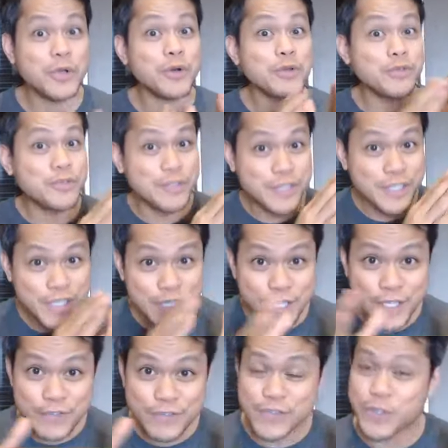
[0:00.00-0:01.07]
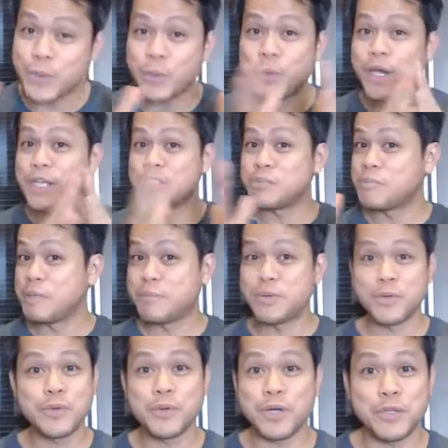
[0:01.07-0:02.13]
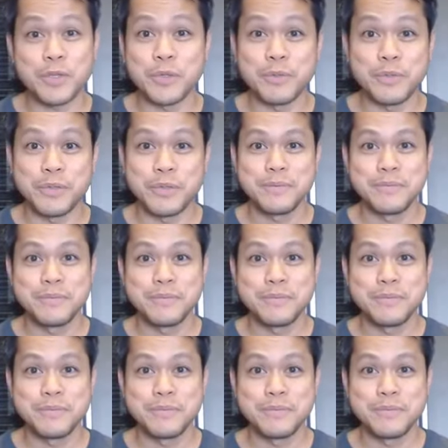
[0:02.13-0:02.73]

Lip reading: there are different ways people cook adobo.